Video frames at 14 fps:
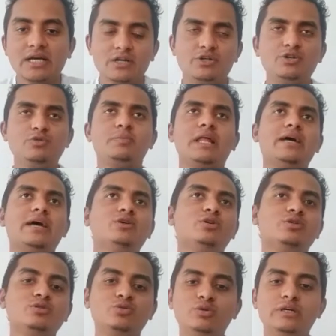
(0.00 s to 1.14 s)
Do you plan
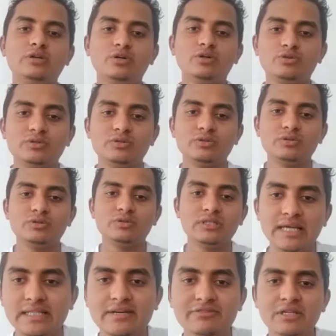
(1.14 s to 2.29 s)
on going on to the
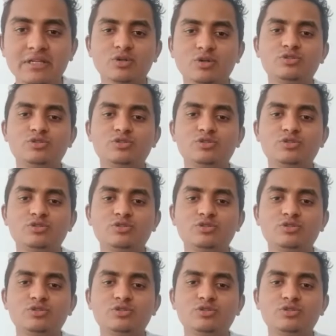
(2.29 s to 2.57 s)
next level?